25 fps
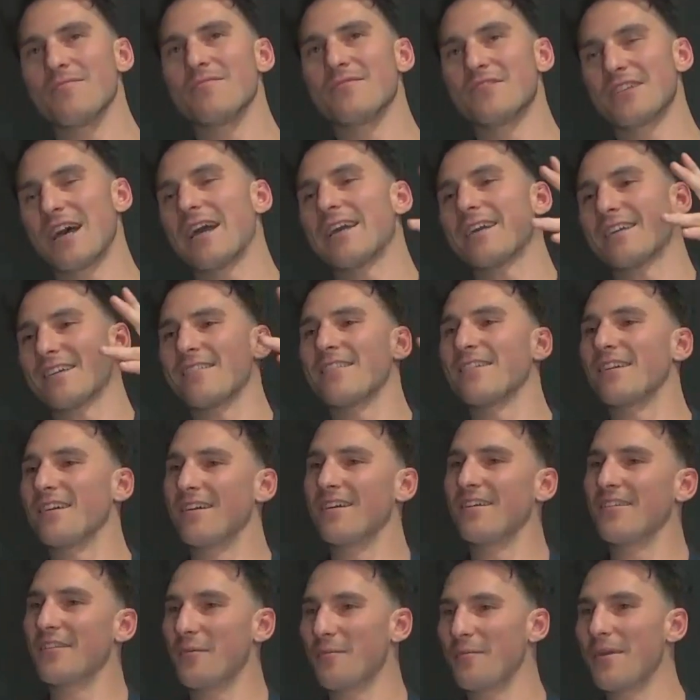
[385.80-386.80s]
taking
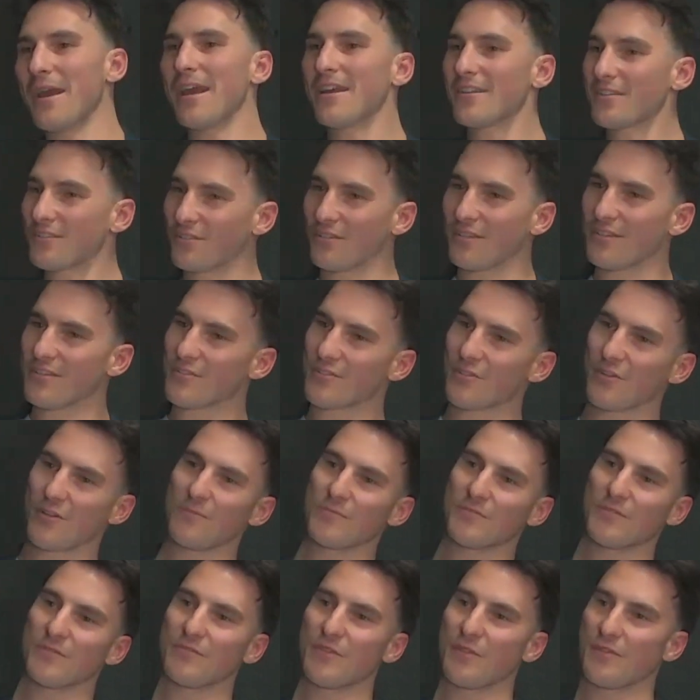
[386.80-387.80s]
the mantle in
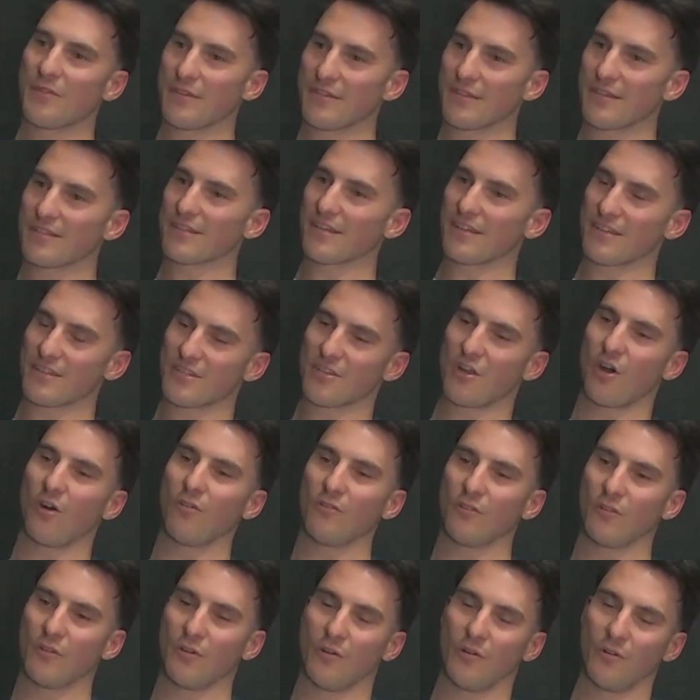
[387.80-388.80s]
terms of the thing that's going to
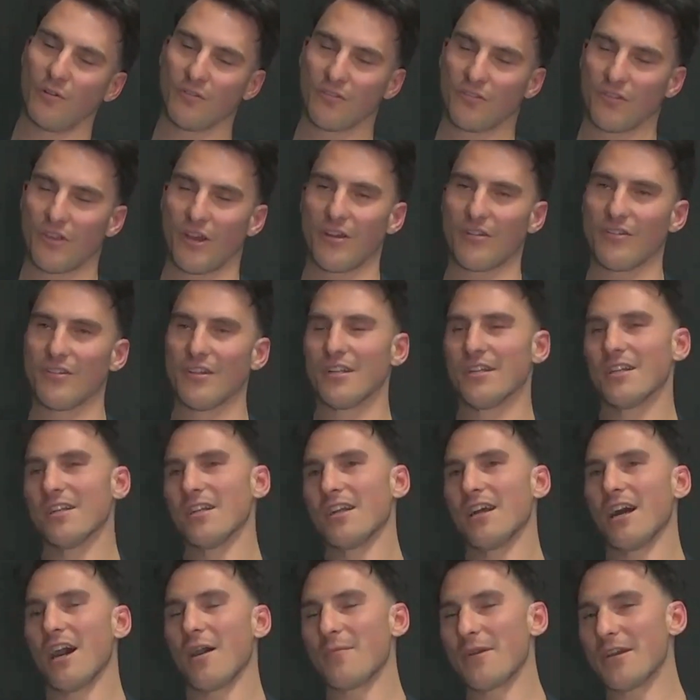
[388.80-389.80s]
solve it all. So,
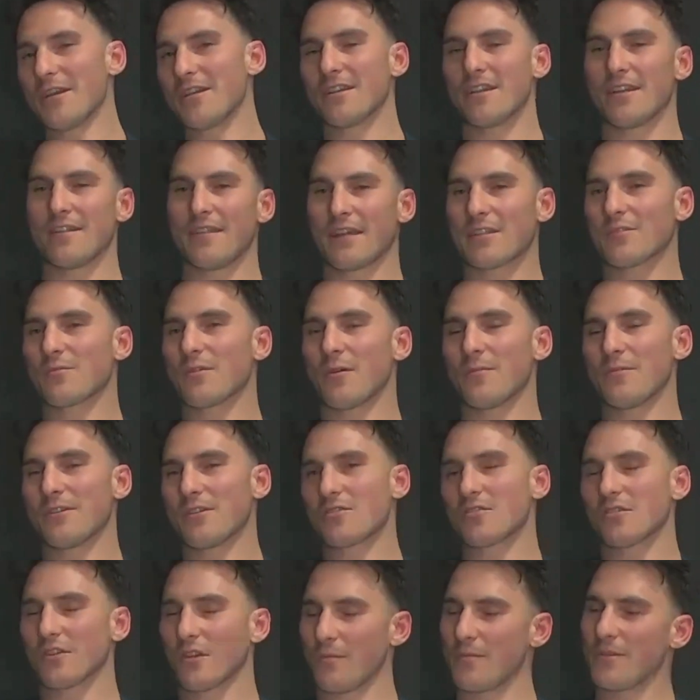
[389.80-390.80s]
I mean, that's where I'm
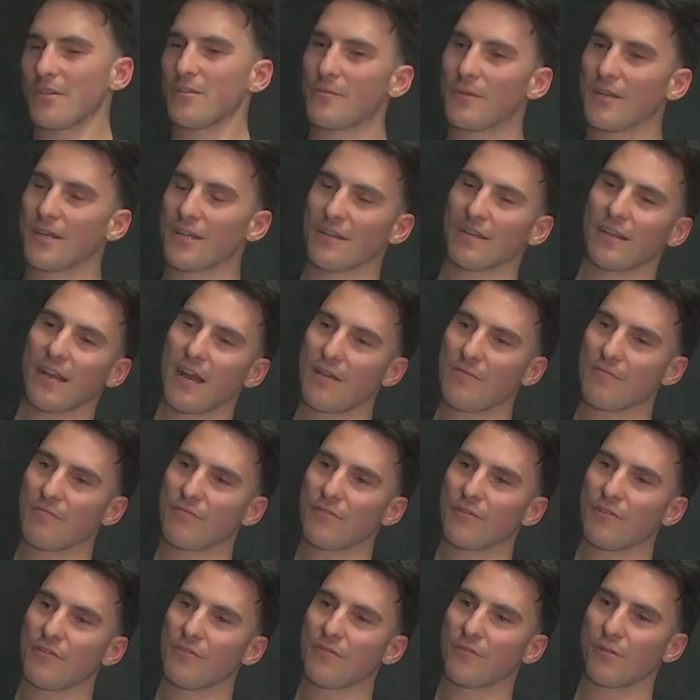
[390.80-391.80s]
interested. I mean, you've been in the game
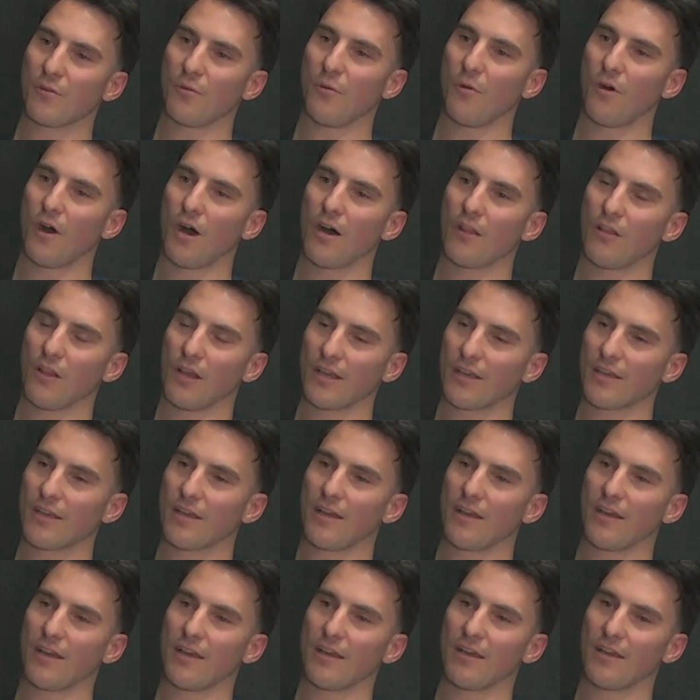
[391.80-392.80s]
for a while. Like,
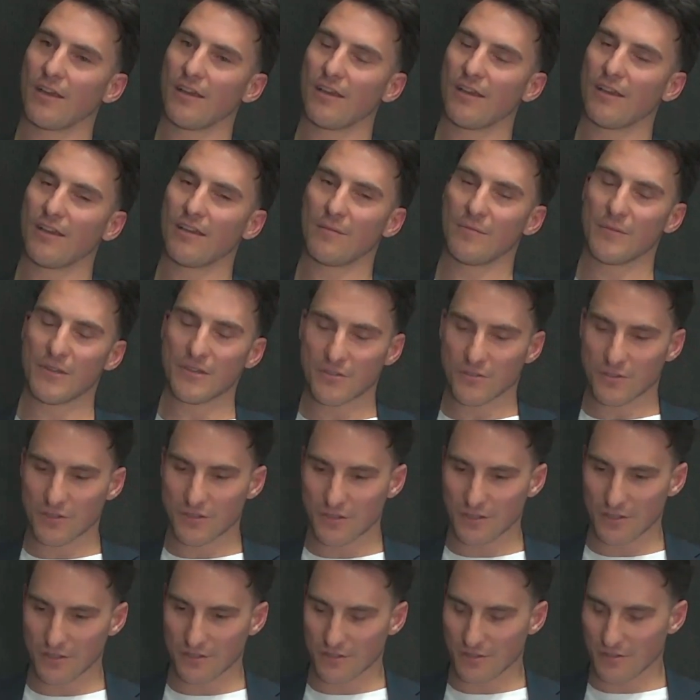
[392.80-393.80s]
I'm
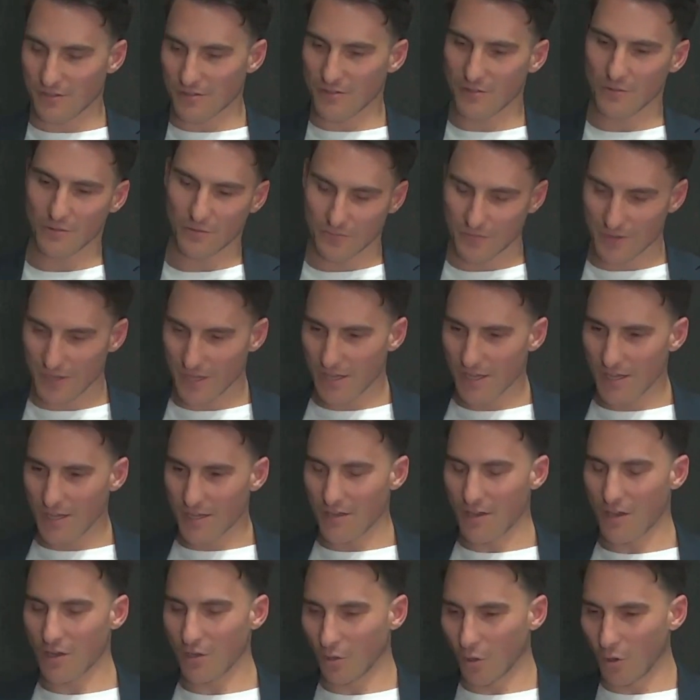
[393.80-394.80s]
interested to sort of,
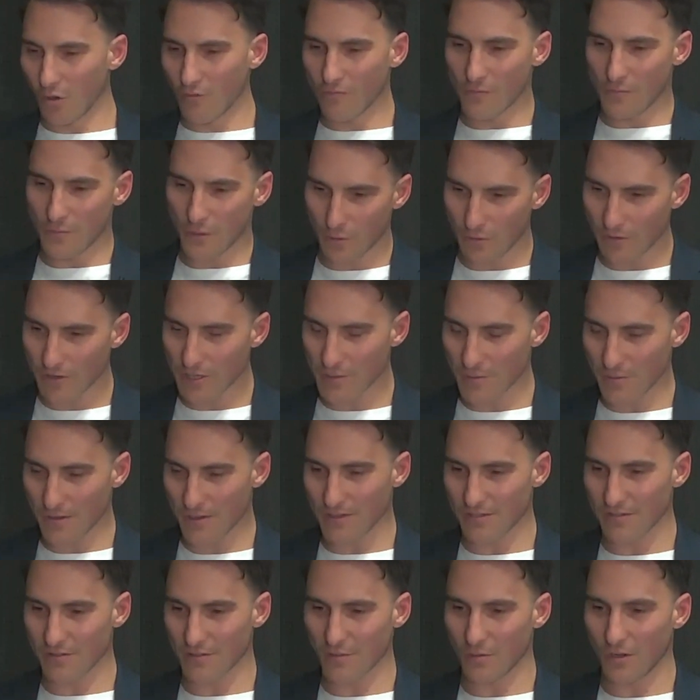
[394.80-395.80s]
learn from your
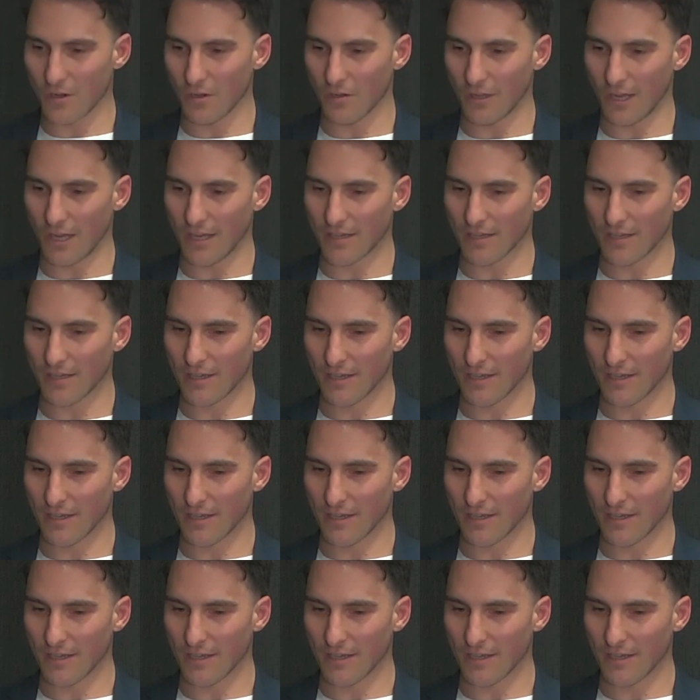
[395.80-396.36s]
experience as well. Like,